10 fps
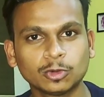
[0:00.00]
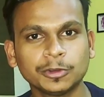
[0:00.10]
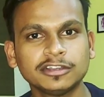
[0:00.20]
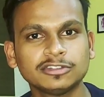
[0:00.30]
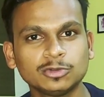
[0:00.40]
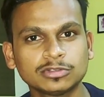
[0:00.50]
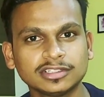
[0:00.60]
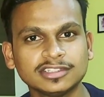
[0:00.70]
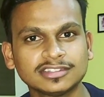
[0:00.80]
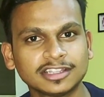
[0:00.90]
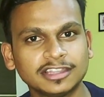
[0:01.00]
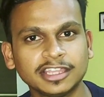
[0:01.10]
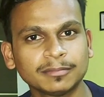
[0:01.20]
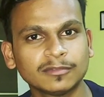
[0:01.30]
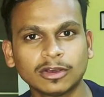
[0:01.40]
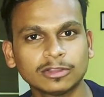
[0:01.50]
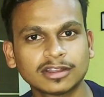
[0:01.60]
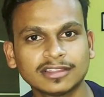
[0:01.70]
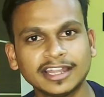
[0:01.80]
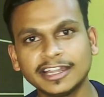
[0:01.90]
so its use is nothing
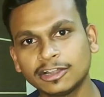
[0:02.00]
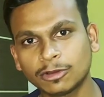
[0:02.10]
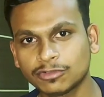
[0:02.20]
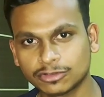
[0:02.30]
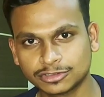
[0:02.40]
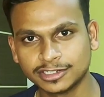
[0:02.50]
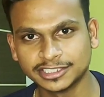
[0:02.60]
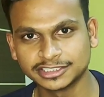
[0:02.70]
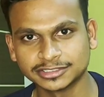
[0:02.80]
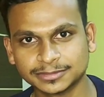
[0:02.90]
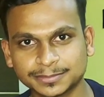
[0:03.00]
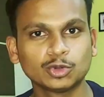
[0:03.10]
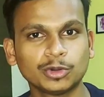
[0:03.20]
other than that of auscultation.